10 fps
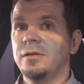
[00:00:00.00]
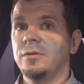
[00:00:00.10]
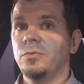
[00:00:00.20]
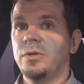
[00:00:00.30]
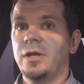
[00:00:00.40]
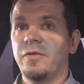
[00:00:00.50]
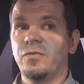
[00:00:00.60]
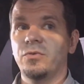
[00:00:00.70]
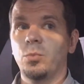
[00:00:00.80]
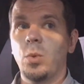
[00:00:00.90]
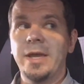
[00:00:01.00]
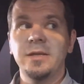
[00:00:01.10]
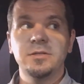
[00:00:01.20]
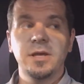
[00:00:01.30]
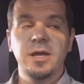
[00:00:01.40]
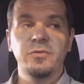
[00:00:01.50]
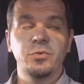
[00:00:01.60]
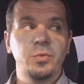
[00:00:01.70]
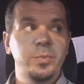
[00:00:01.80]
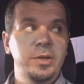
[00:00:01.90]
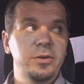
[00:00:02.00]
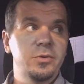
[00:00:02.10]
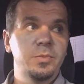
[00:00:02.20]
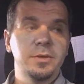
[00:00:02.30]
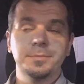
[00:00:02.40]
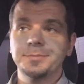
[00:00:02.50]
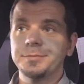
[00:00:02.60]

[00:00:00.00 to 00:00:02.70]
it wouldn't have to wait to have it repaired, but